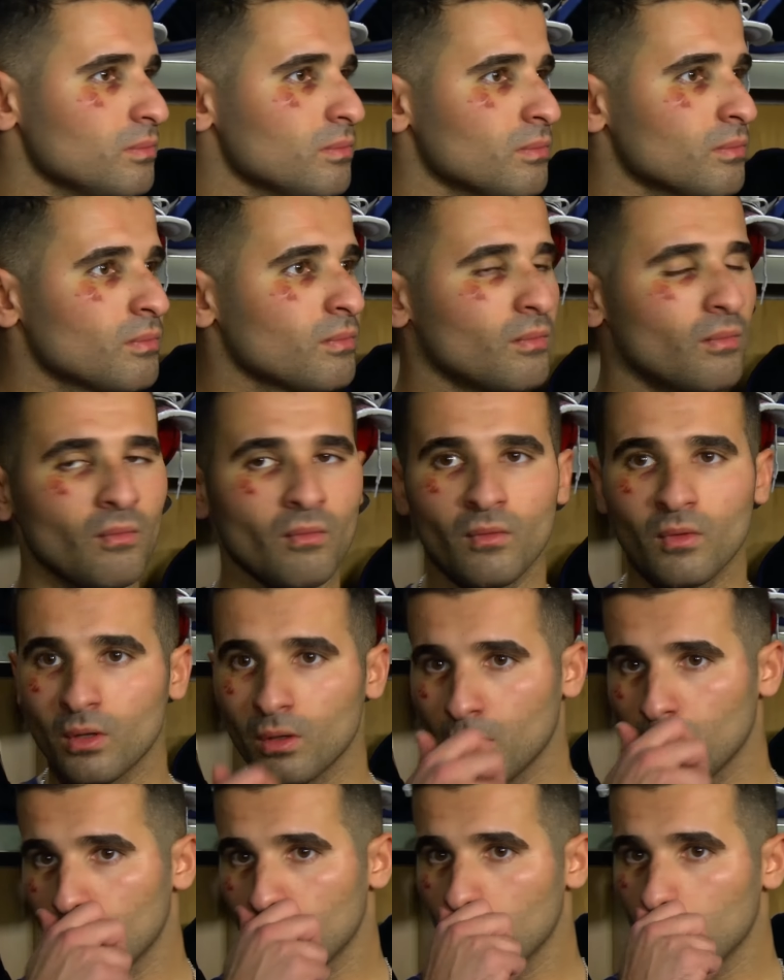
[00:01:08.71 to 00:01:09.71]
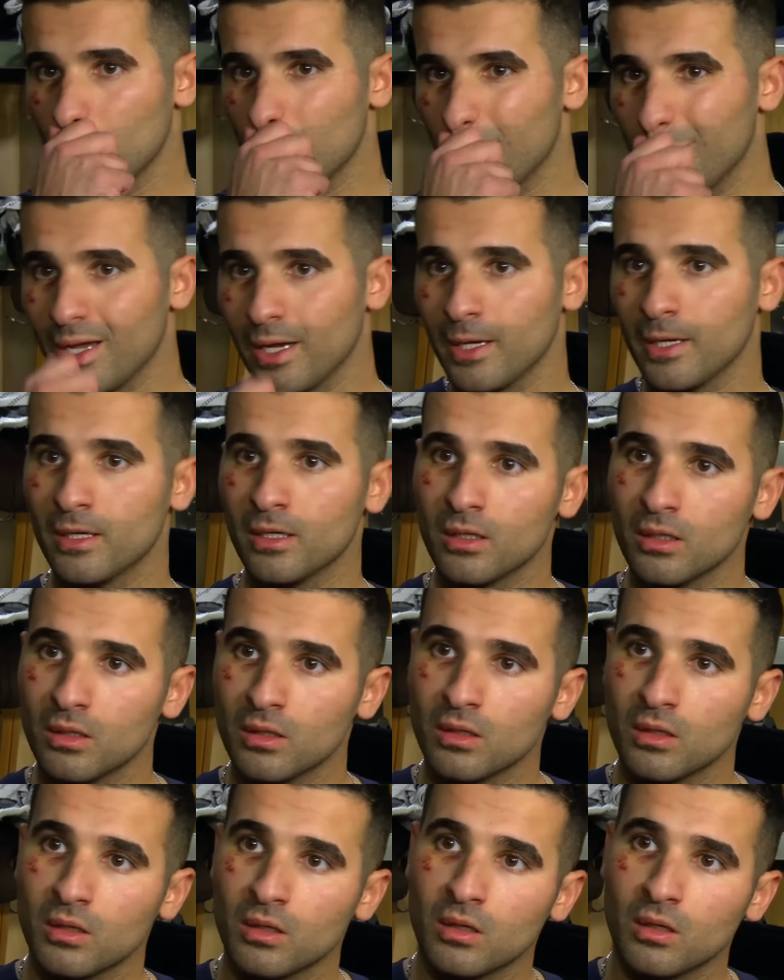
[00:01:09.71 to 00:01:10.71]
Uh, yeah, you described it as a bit of a
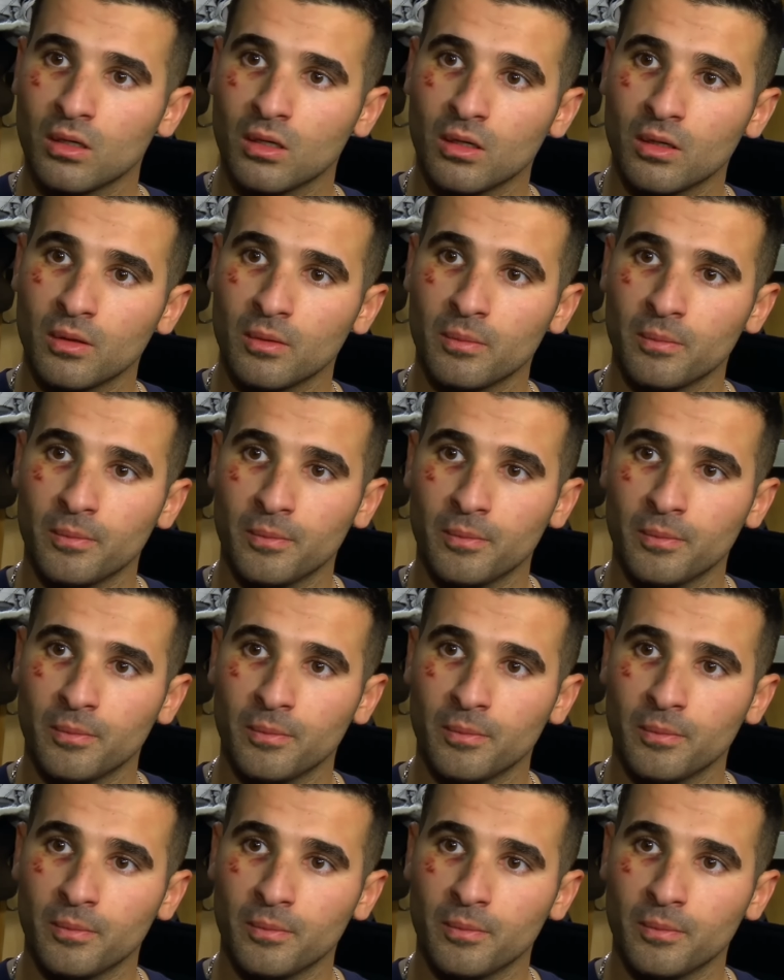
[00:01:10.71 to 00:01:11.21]
clog fest,